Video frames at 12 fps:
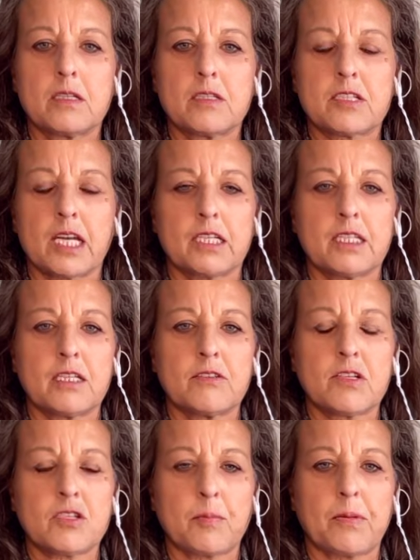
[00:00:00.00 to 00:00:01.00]
secondary
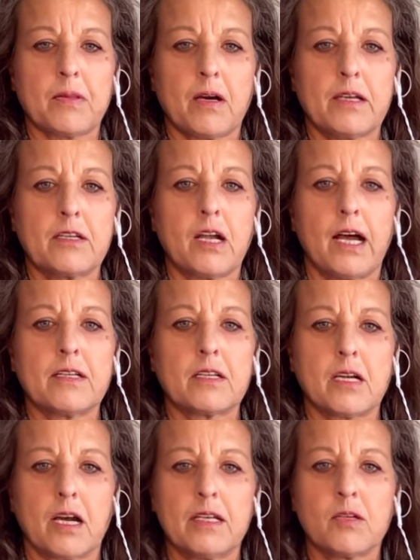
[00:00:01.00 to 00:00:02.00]
supplier
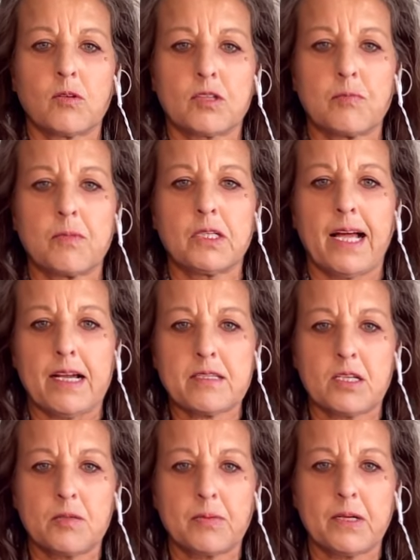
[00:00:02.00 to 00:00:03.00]
undercutting what the mill
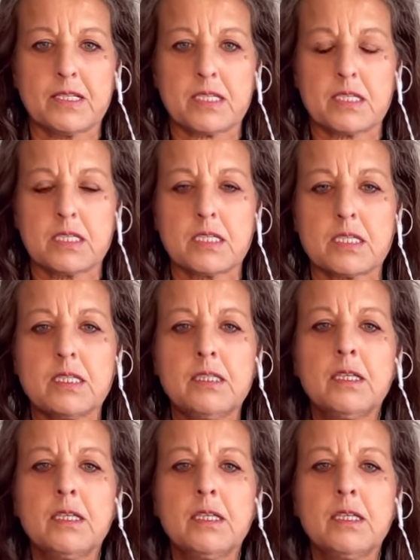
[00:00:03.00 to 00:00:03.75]
asking price is,